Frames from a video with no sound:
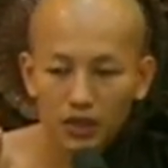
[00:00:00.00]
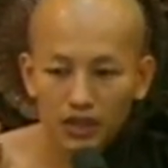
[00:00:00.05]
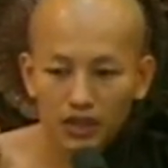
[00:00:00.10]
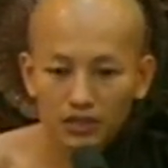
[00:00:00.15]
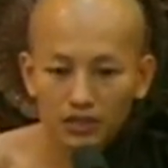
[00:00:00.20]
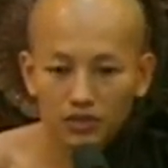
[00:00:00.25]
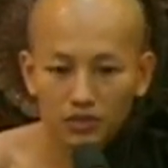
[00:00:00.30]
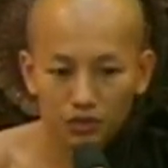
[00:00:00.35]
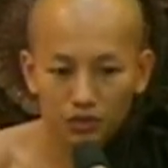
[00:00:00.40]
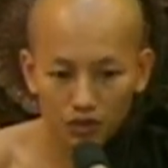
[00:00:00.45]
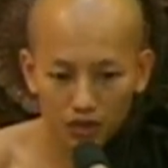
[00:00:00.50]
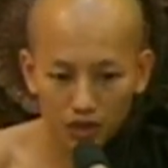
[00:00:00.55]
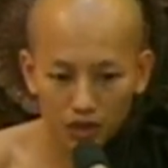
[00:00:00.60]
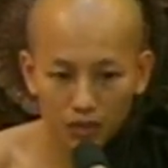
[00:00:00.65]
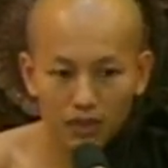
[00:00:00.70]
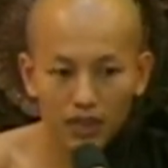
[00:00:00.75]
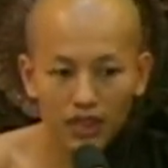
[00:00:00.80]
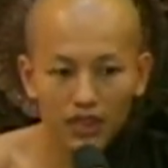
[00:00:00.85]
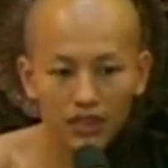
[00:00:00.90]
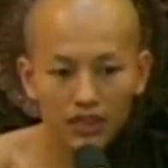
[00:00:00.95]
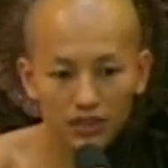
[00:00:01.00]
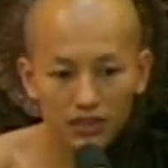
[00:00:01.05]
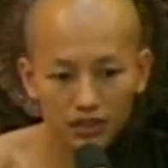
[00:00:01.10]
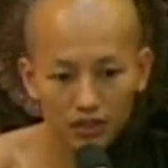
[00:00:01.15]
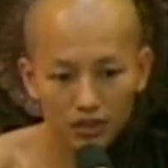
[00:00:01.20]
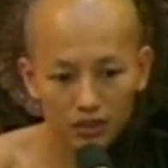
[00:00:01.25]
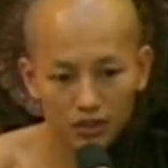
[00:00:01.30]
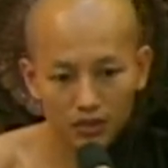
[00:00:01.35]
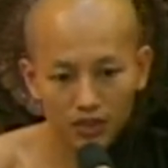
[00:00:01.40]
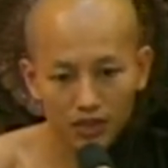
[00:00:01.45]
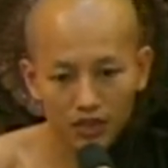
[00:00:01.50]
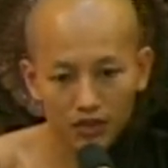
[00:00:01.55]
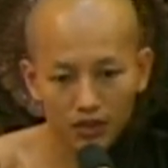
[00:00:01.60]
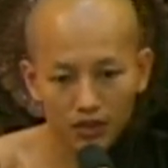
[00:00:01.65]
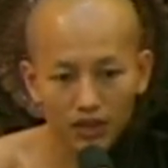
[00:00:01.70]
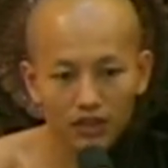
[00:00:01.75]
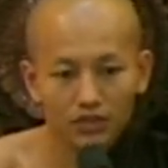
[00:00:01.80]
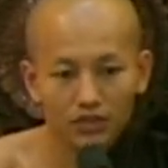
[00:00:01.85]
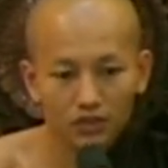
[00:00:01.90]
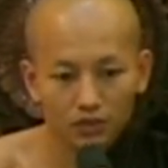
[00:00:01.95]
is suitable object?
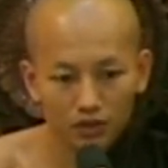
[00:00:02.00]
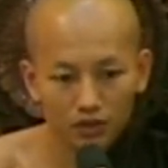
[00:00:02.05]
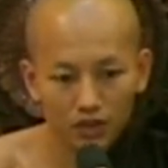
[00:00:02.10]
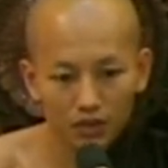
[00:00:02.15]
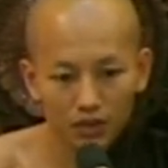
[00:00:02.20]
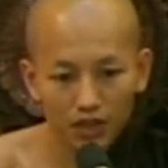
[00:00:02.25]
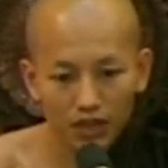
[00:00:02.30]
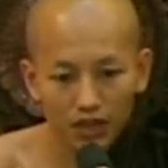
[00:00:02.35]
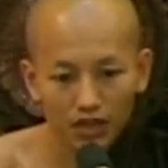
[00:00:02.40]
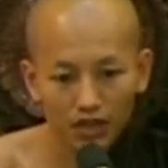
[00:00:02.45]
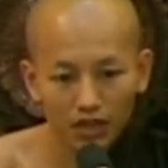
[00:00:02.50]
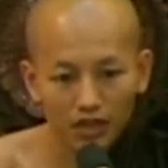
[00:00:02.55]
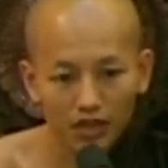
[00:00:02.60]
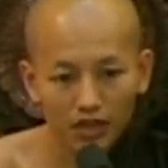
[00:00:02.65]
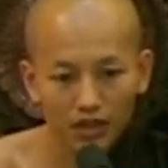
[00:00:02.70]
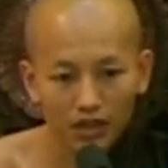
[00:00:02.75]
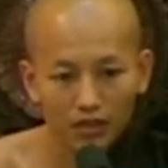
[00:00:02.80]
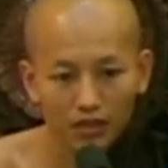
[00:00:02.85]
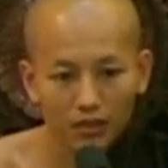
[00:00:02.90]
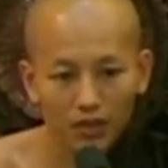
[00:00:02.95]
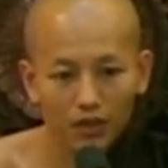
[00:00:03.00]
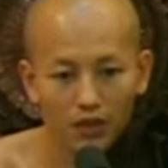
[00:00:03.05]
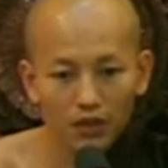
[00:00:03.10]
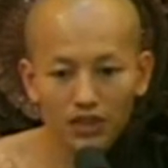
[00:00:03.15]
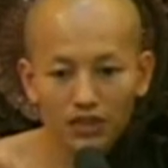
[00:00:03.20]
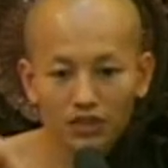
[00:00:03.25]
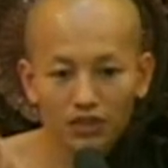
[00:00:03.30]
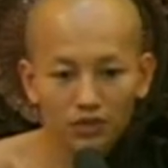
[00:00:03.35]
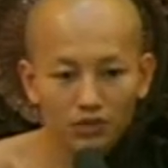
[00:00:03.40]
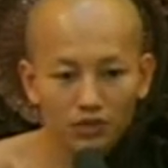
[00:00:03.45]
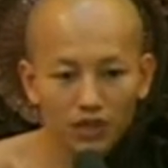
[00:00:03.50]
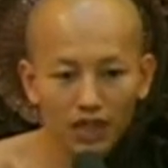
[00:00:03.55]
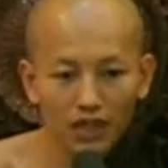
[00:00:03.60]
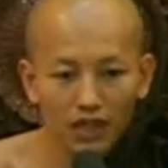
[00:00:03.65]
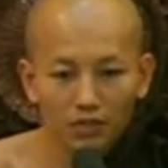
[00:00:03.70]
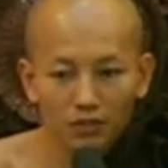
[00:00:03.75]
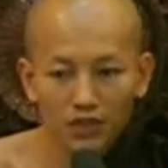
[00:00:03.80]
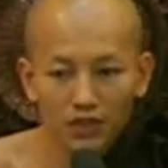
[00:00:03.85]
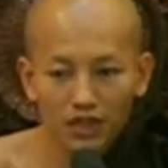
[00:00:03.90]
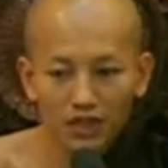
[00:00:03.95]
What is suitable? But what is you
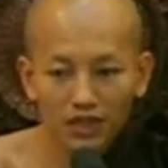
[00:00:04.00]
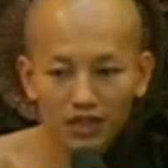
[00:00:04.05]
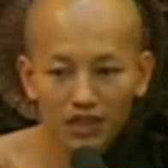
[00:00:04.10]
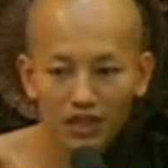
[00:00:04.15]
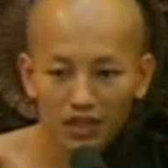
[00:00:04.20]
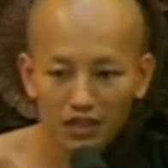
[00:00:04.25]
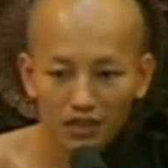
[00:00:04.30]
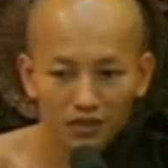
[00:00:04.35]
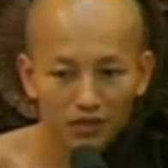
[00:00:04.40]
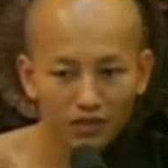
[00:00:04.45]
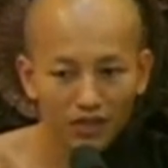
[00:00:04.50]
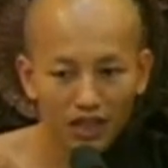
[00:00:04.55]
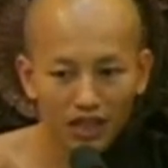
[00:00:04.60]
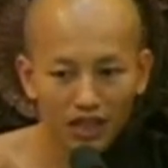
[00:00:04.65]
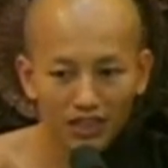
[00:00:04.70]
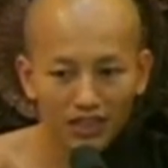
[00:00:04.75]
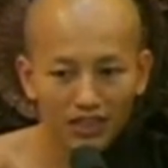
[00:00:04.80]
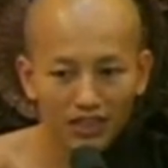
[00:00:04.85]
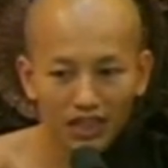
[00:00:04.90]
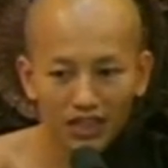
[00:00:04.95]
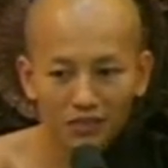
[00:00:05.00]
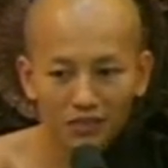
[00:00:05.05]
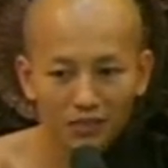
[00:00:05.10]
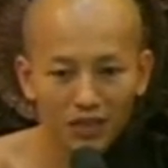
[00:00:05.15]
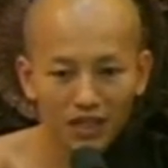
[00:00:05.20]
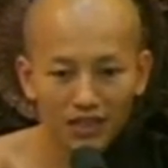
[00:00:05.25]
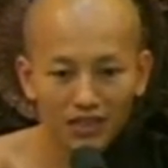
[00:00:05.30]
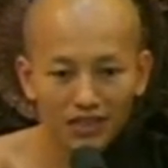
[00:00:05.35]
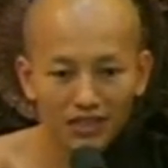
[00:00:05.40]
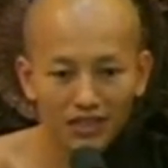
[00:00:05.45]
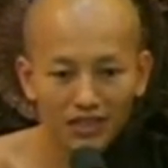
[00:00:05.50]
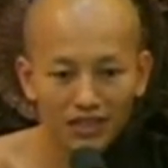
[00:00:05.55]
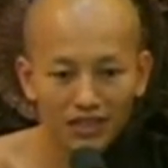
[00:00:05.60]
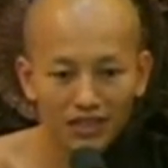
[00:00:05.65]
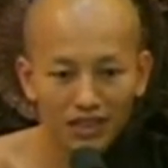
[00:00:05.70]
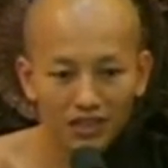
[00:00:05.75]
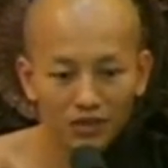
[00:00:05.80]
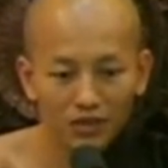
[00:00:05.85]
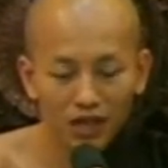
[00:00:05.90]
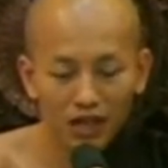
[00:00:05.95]
like me? You like is anything.
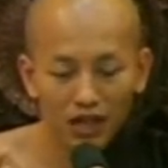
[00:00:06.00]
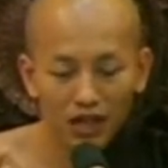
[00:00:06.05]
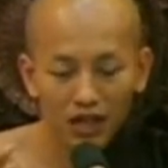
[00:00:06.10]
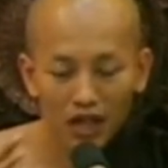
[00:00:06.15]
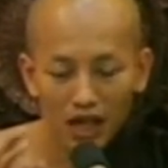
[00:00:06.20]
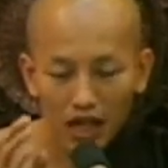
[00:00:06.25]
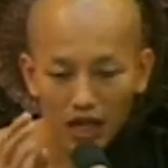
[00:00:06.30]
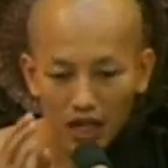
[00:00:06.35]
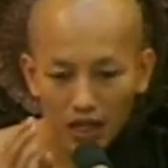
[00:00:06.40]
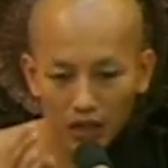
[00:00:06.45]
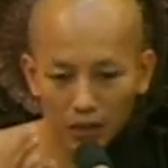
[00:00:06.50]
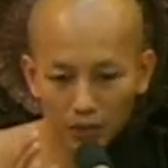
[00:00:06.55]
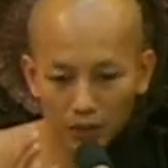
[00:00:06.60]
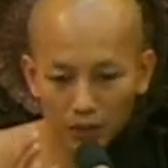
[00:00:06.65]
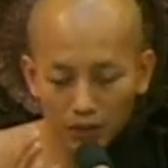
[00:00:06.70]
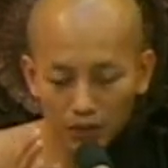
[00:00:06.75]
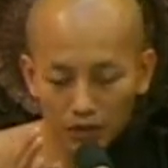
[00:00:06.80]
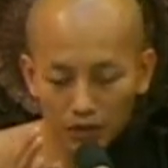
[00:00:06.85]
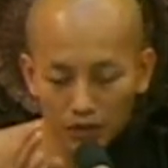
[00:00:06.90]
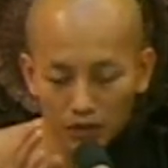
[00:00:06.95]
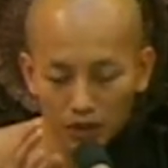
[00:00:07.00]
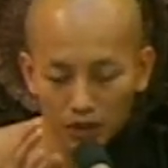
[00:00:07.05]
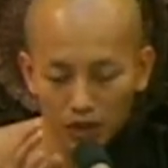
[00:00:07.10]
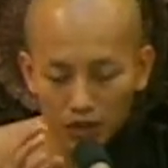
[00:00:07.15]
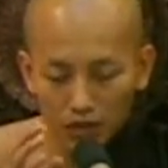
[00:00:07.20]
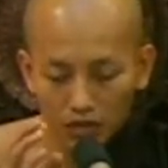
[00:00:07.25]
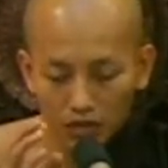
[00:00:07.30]
That's why if you